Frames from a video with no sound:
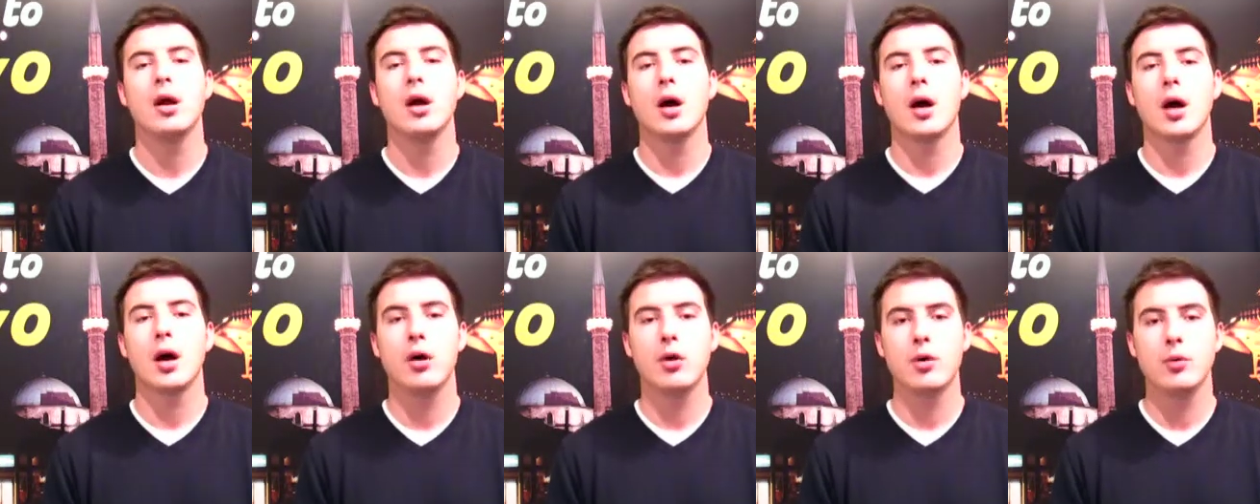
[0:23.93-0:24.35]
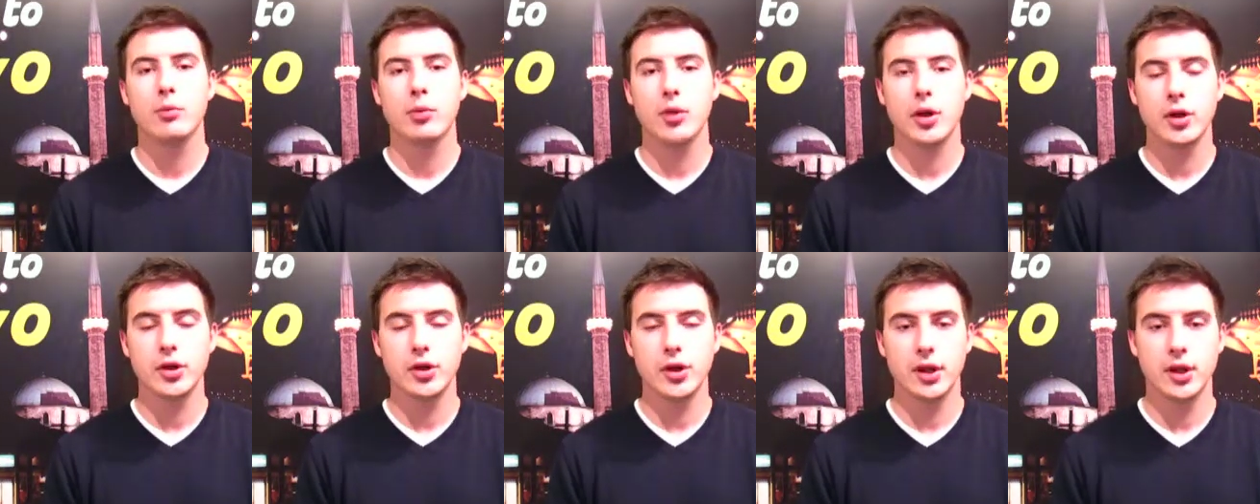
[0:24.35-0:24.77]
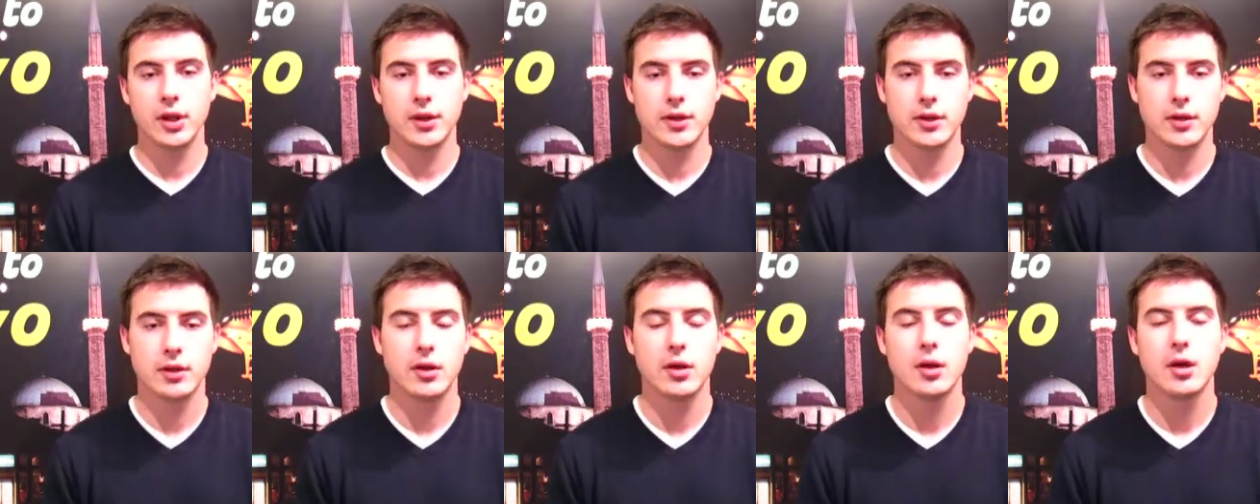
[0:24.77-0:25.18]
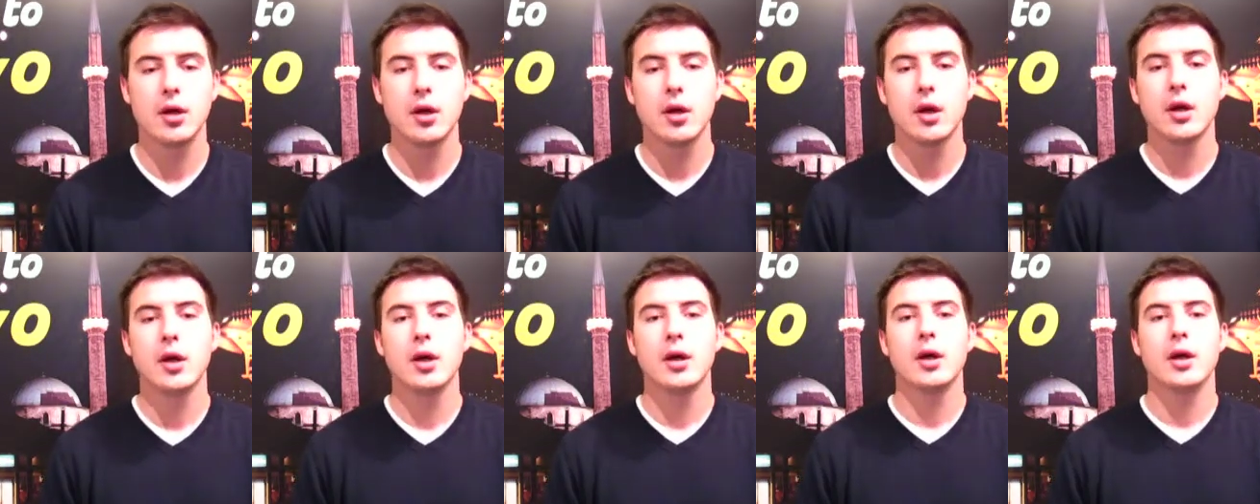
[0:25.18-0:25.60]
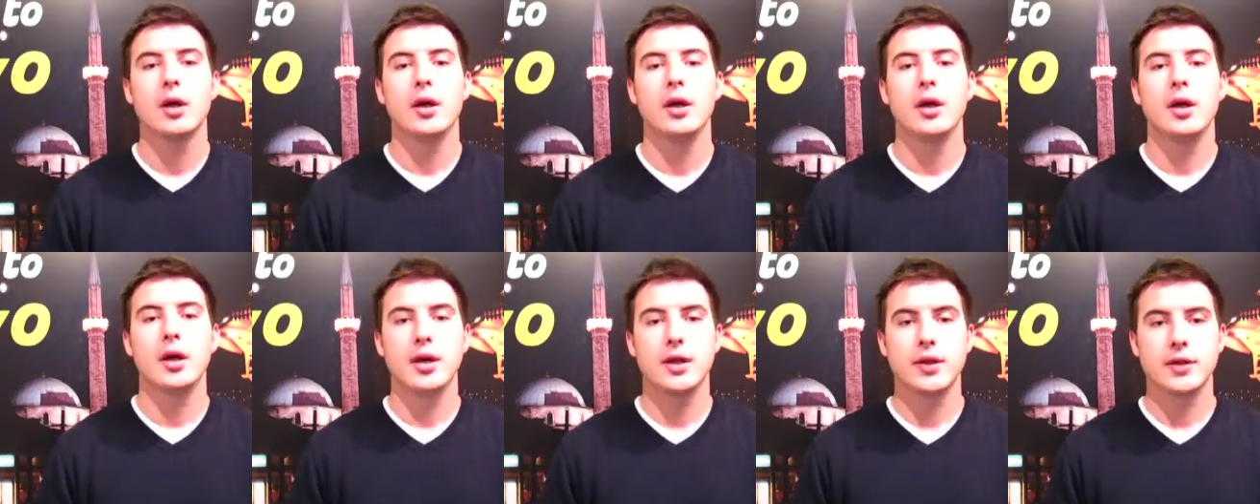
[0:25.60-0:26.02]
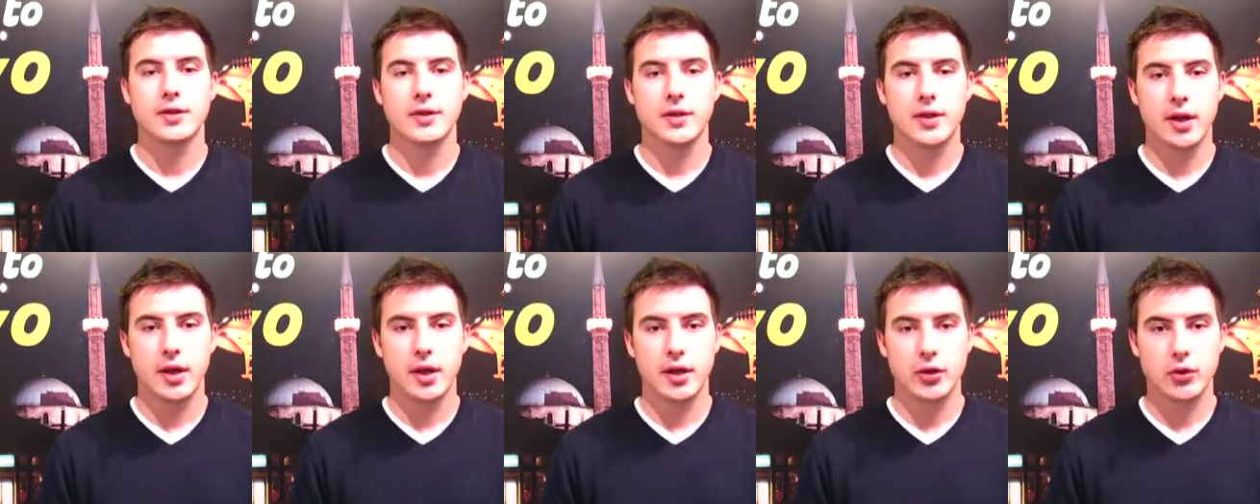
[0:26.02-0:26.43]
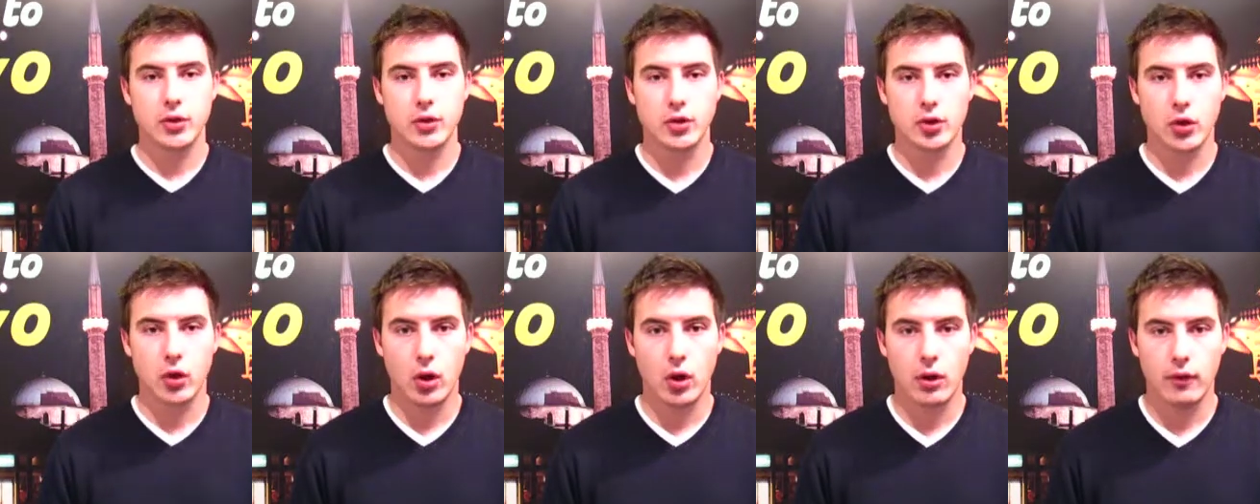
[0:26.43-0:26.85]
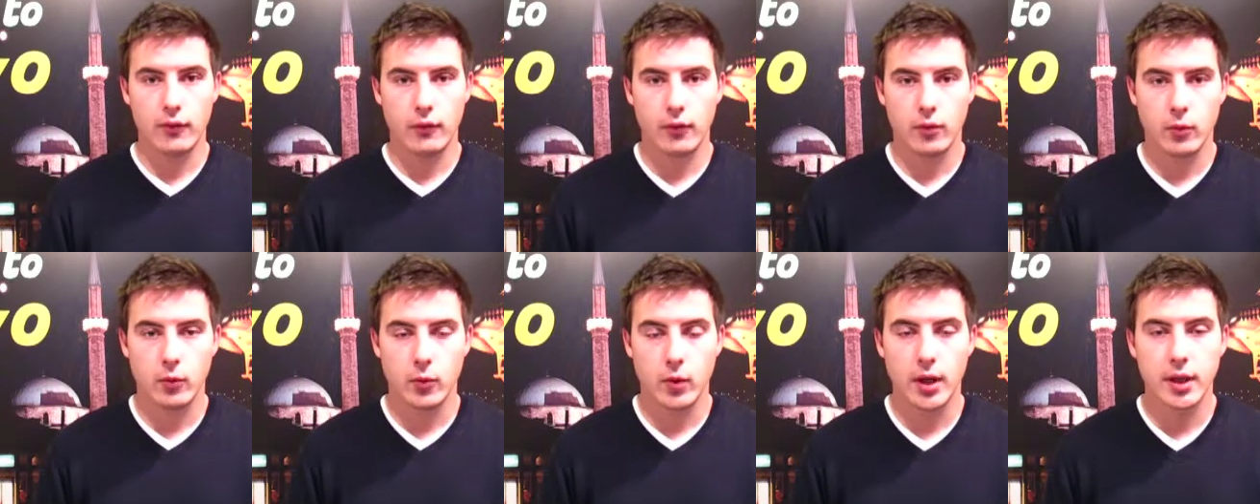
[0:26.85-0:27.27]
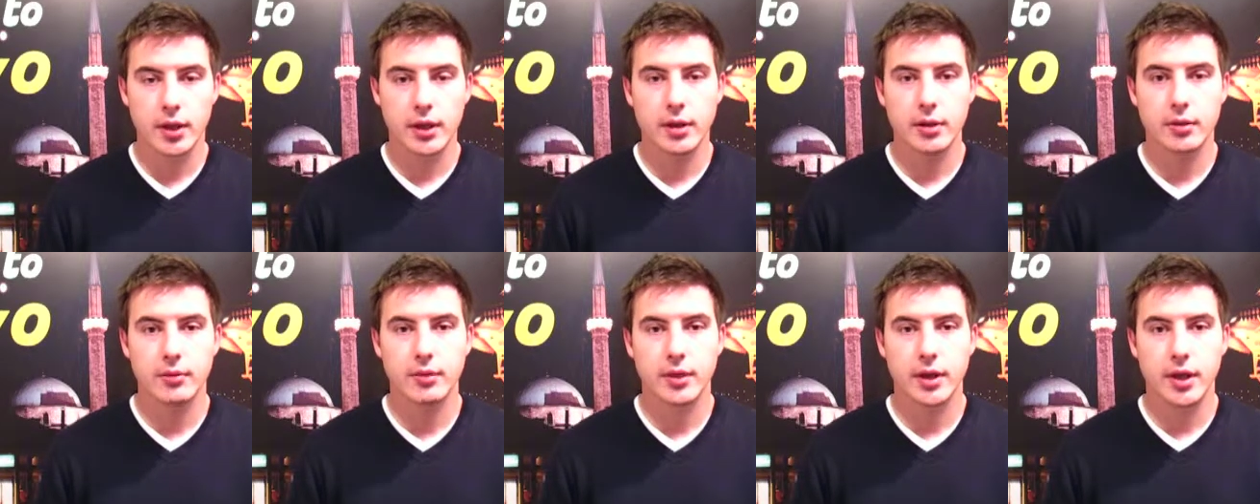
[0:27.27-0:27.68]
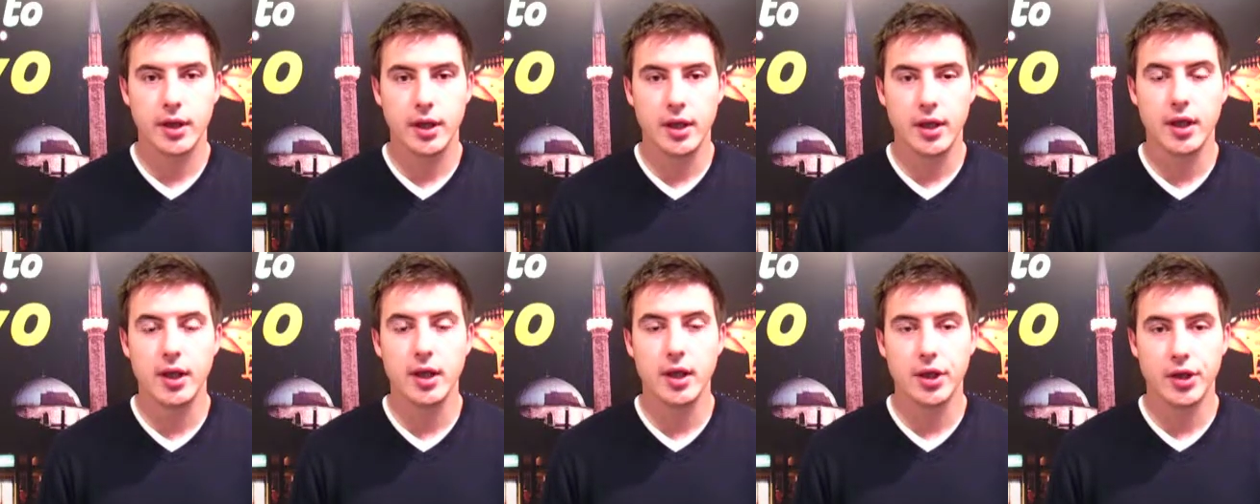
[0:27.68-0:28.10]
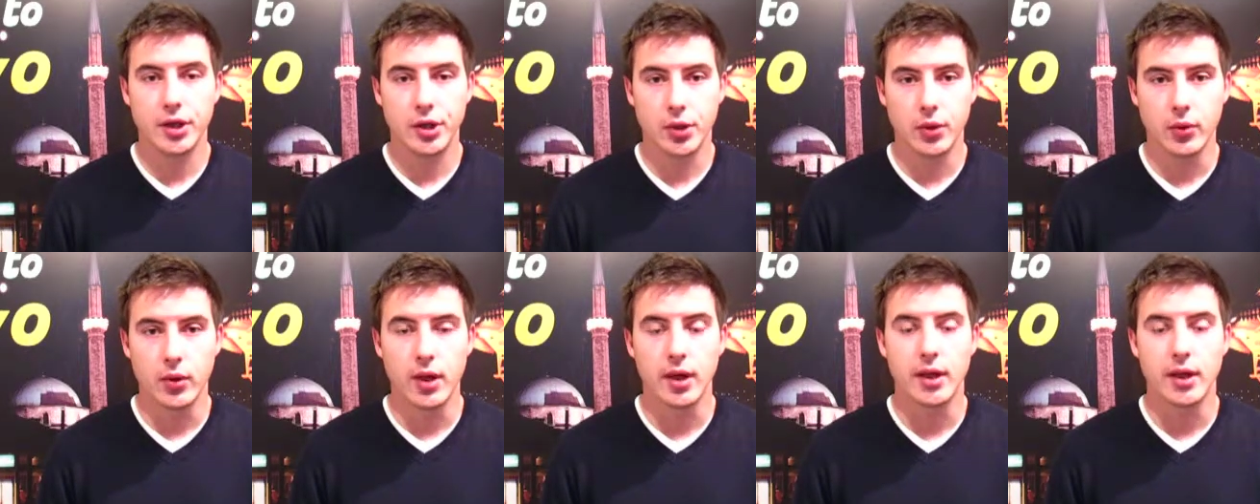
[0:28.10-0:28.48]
Our project is there to solve one key issue,